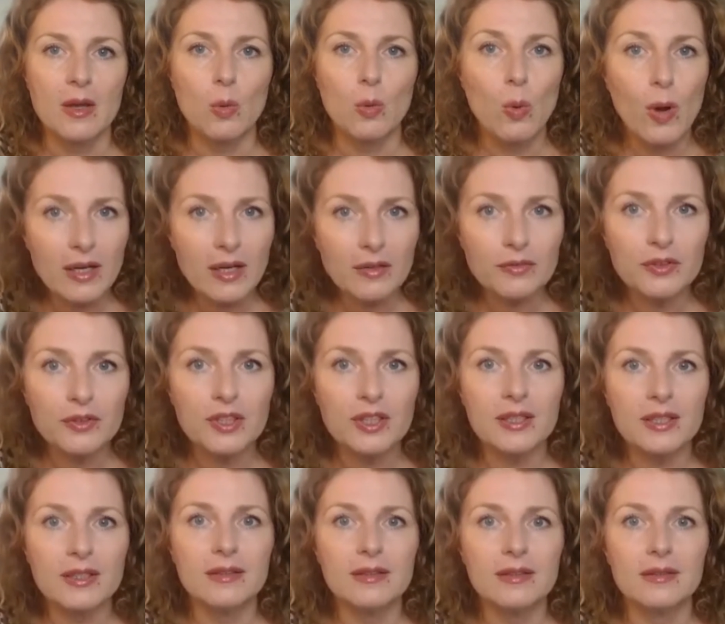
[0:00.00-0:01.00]
One of
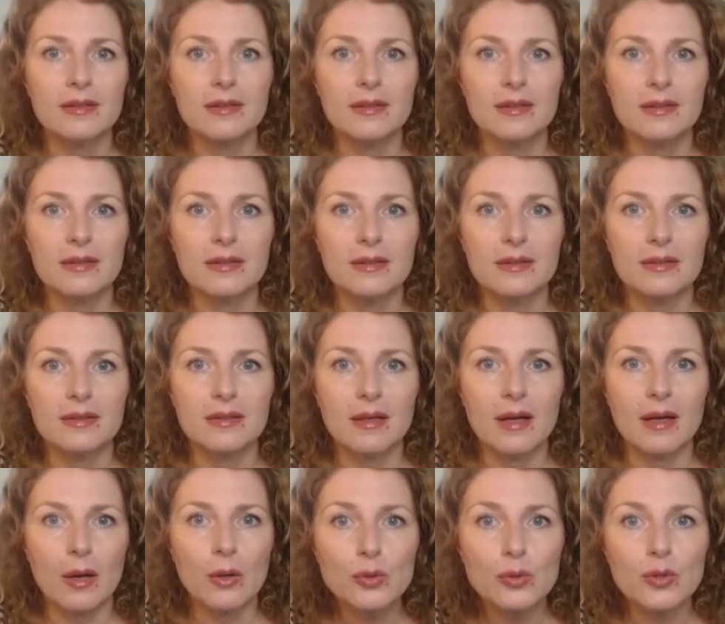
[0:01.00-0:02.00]
the
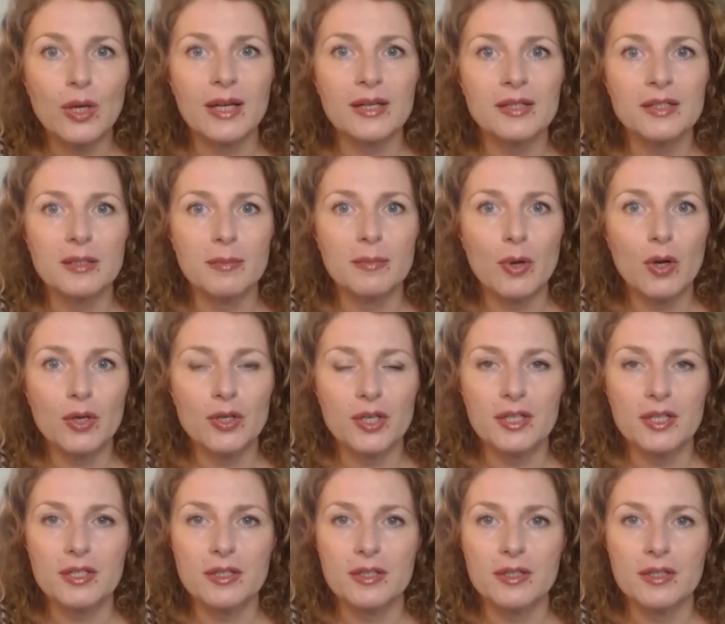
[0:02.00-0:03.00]

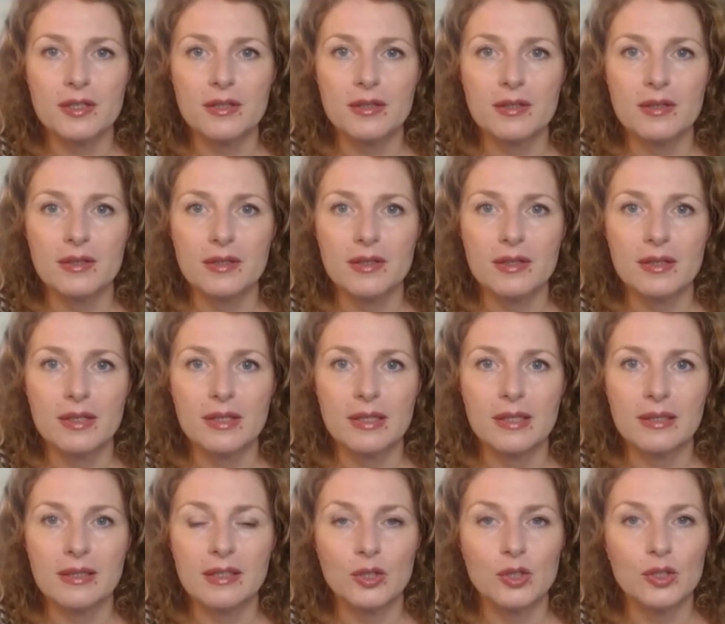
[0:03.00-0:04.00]
autoantibodies
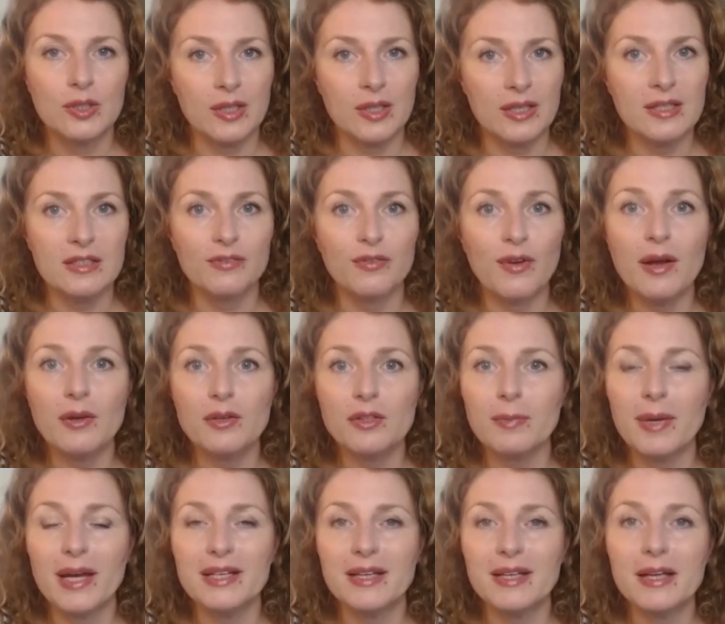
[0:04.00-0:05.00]
that is
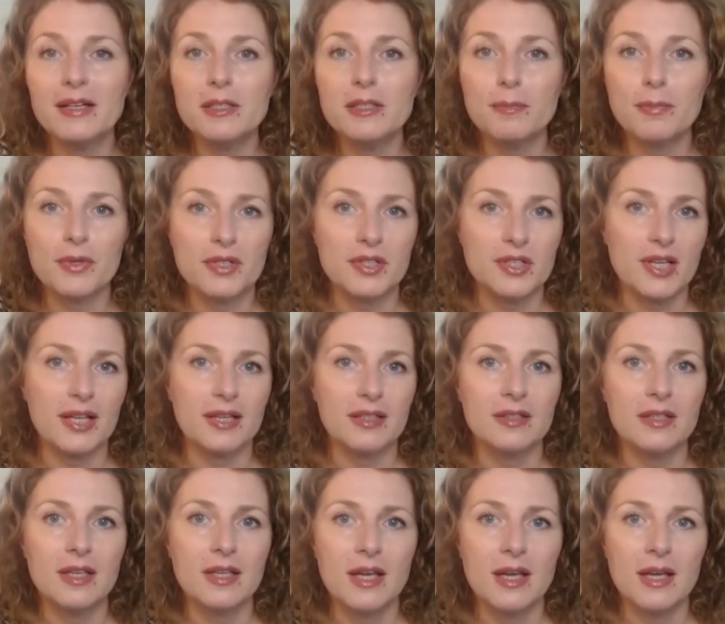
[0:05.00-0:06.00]
found by
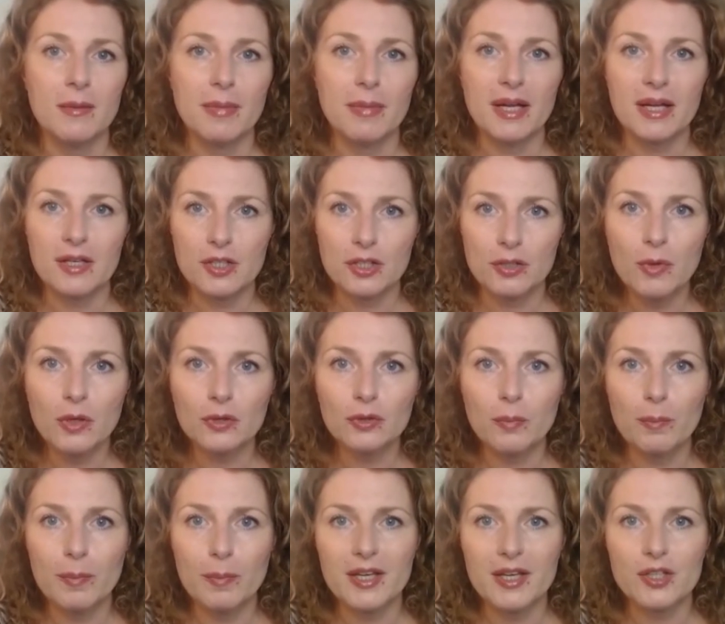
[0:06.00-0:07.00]
90% by
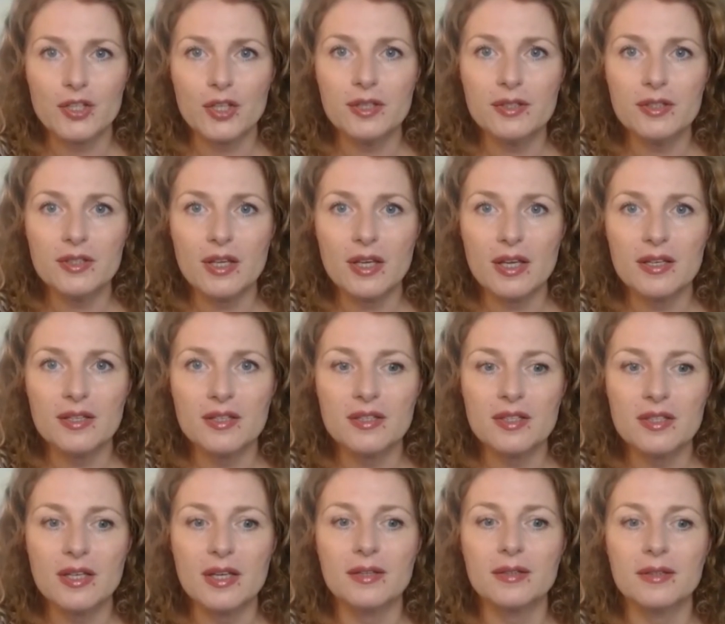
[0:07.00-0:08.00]
Hashimoto patients
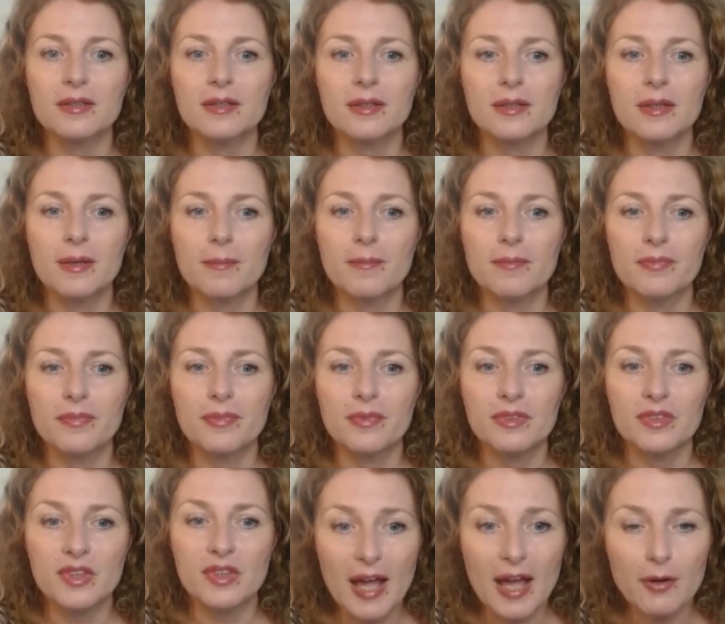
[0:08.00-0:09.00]
is
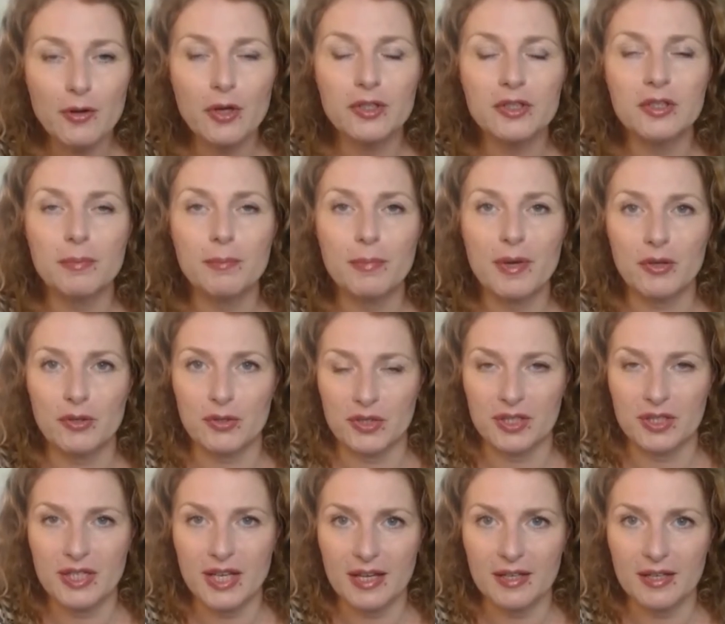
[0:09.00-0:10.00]
thyroid
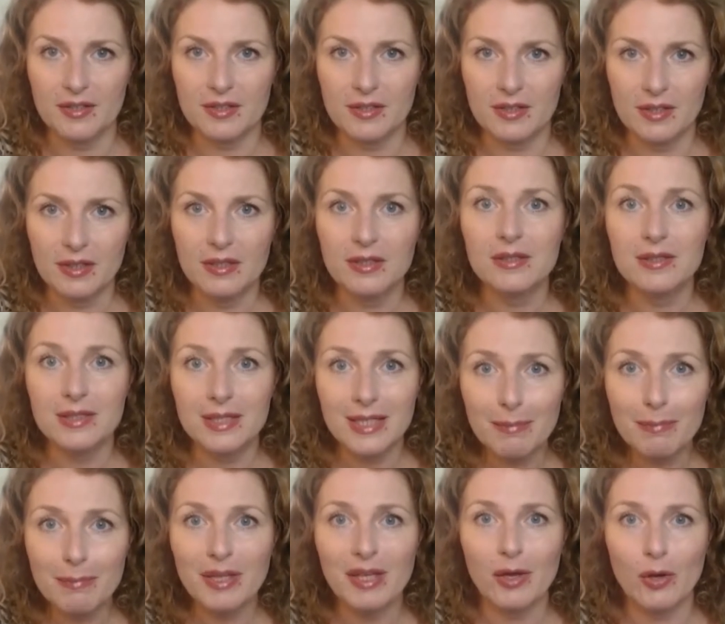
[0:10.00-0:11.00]
peroxidase,
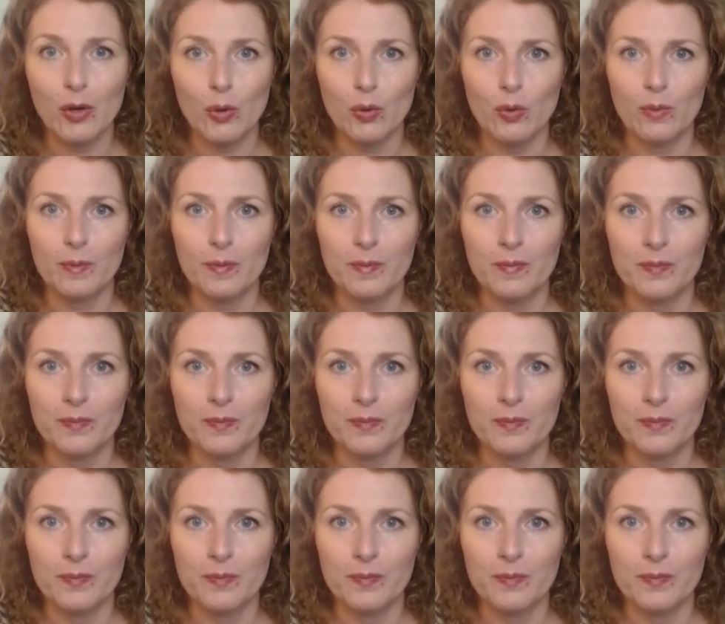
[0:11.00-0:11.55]
TPO.